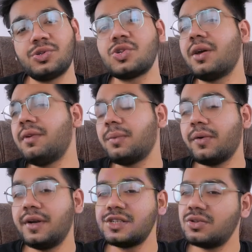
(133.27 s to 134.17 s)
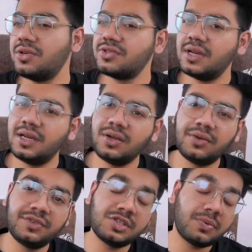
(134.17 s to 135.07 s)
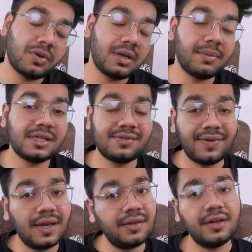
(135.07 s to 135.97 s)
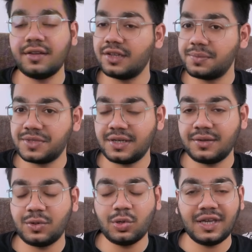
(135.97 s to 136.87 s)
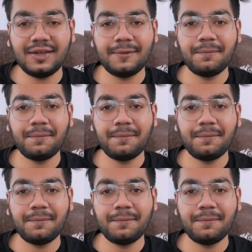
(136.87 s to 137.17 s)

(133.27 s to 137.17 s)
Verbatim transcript: So I will provide a solution link of this program as well in the description okay